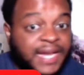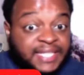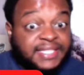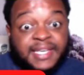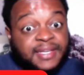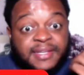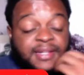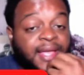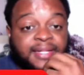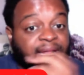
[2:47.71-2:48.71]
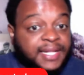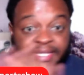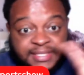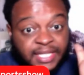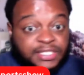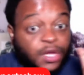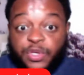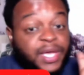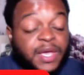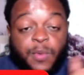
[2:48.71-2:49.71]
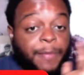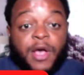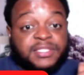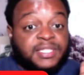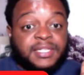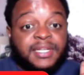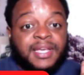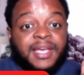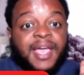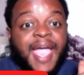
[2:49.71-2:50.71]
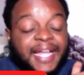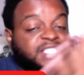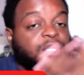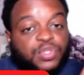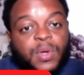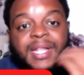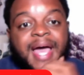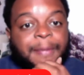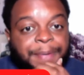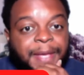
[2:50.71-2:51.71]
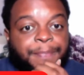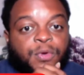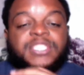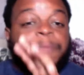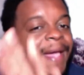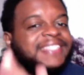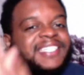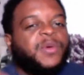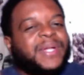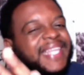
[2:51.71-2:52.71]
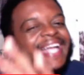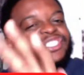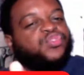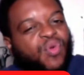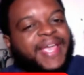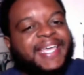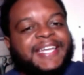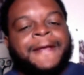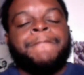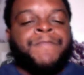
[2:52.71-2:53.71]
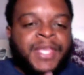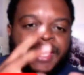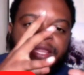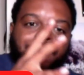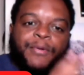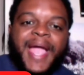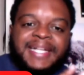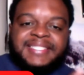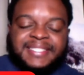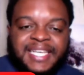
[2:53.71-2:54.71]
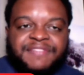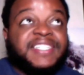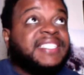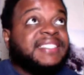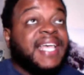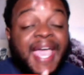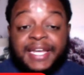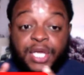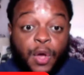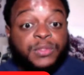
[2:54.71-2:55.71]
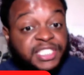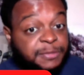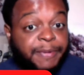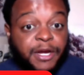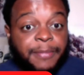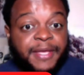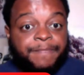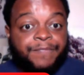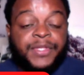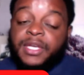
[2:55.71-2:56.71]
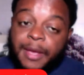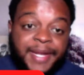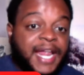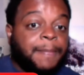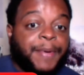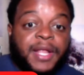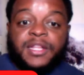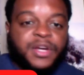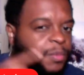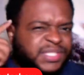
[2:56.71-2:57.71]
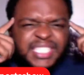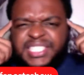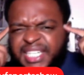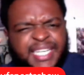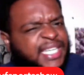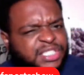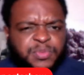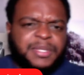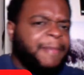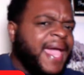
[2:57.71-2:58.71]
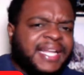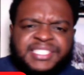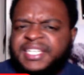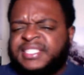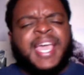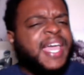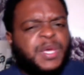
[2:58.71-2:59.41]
That's it. Like that. That's that's all you get with Boston. And so, to a lot of people, especially with that trade, the Brad Stevens as head coach experiment coming out of Butler, he was the genius. He was the mad genius.